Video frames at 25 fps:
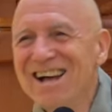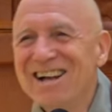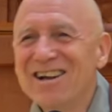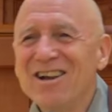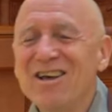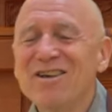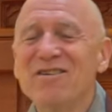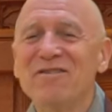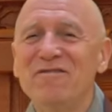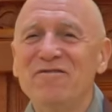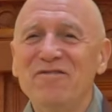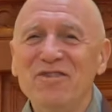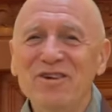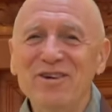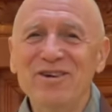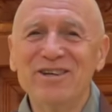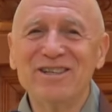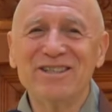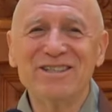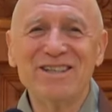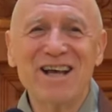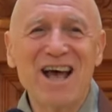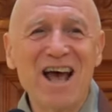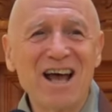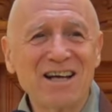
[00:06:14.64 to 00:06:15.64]
Like, if you're
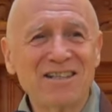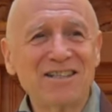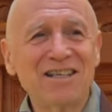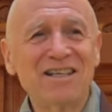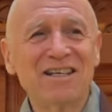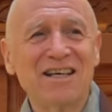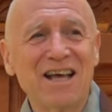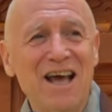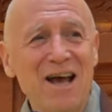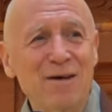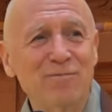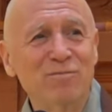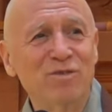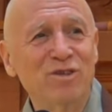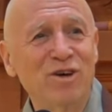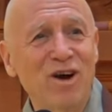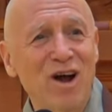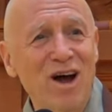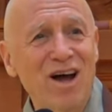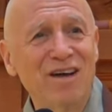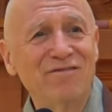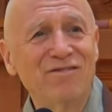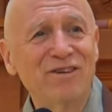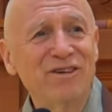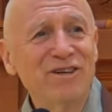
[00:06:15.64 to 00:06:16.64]
a taxi cab
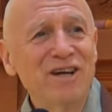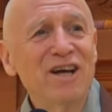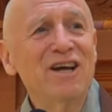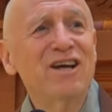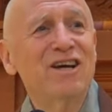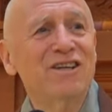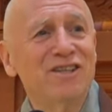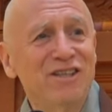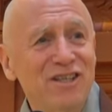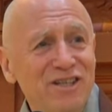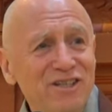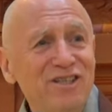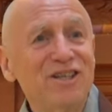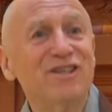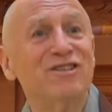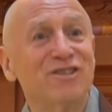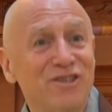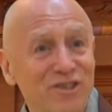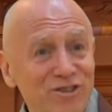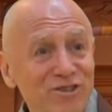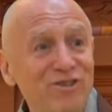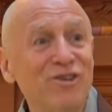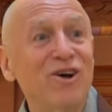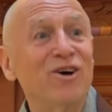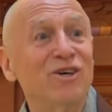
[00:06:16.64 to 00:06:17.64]
driver that
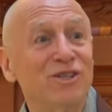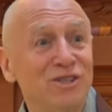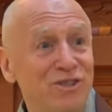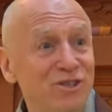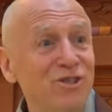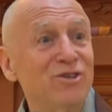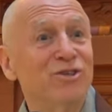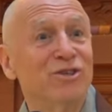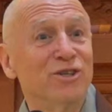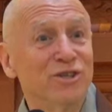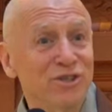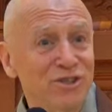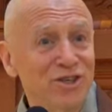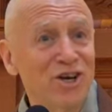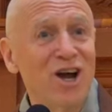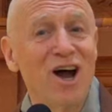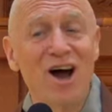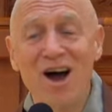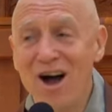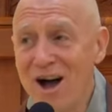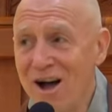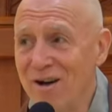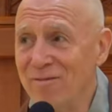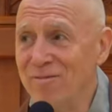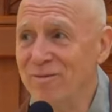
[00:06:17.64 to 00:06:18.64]
just does your
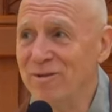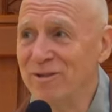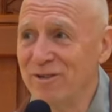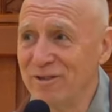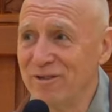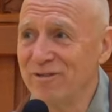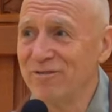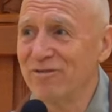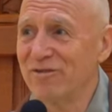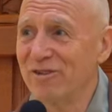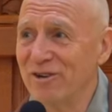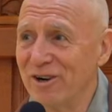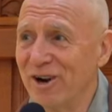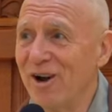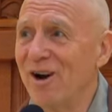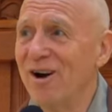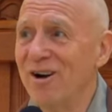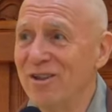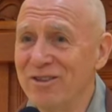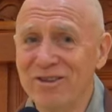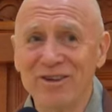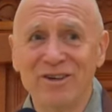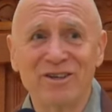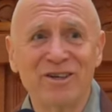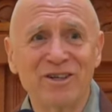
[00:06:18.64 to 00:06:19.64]
job for
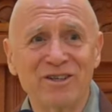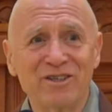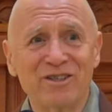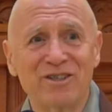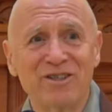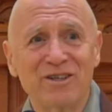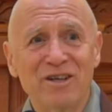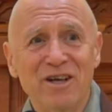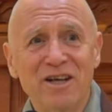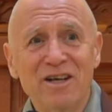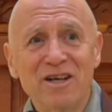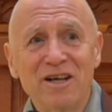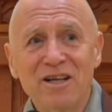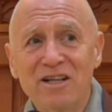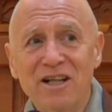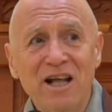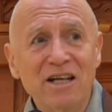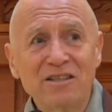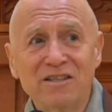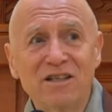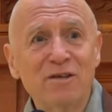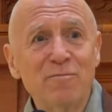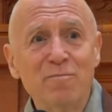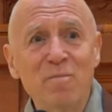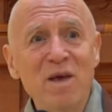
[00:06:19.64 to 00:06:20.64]
others,
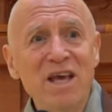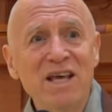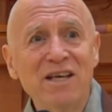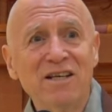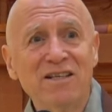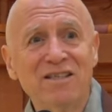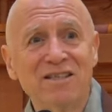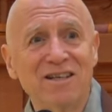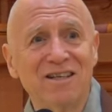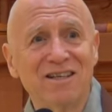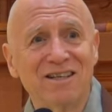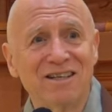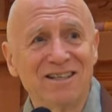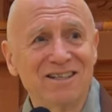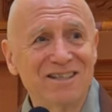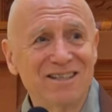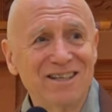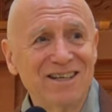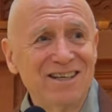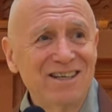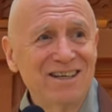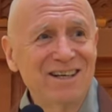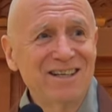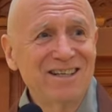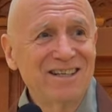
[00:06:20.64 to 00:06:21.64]
that's amazing.
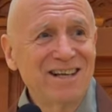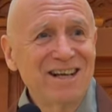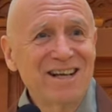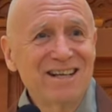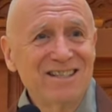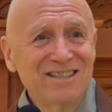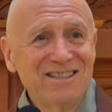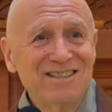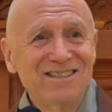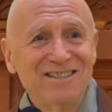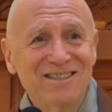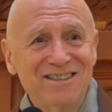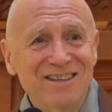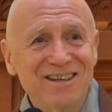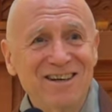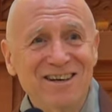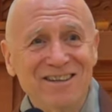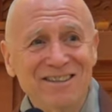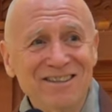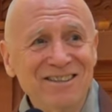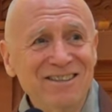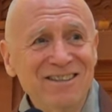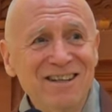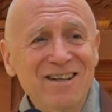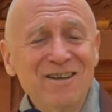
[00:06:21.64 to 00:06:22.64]
You
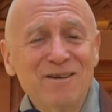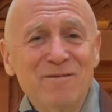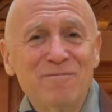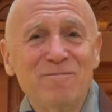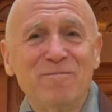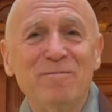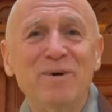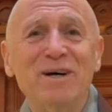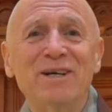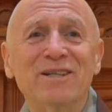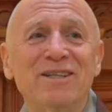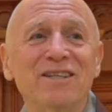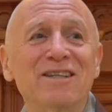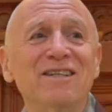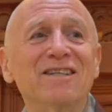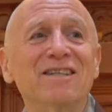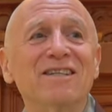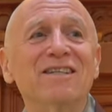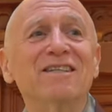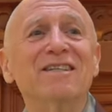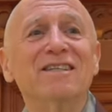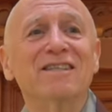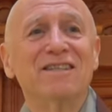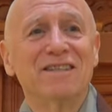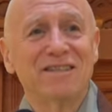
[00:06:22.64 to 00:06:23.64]
know,
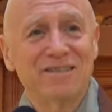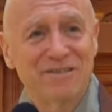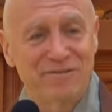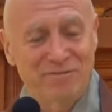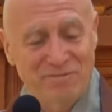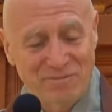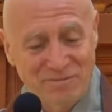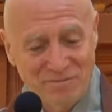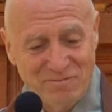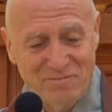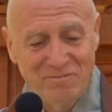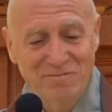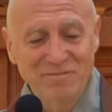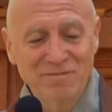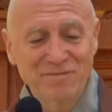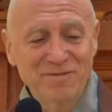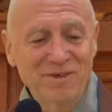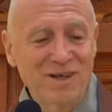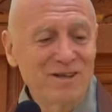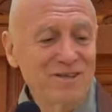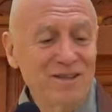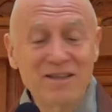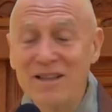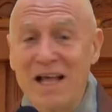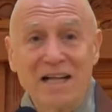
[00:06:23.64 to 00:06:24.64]
but
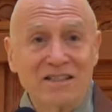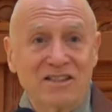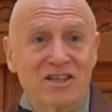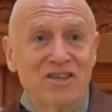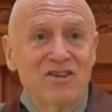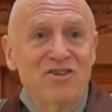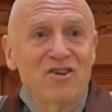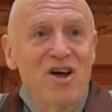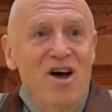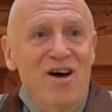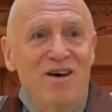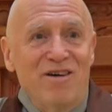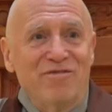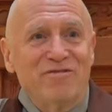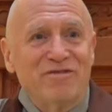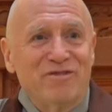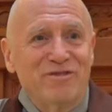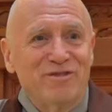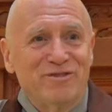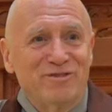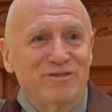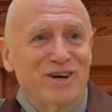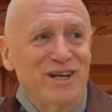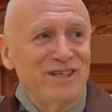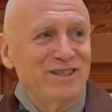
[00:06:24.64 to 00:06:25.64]
that's enough
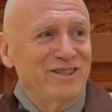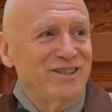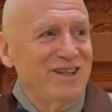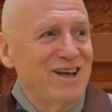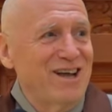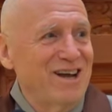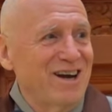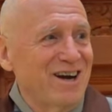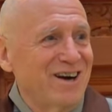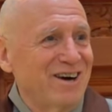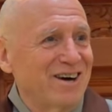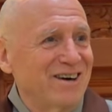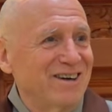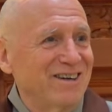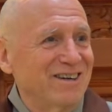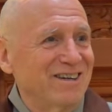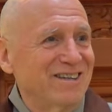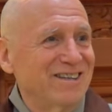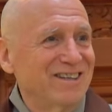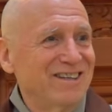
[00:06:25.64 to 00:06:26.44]
right there.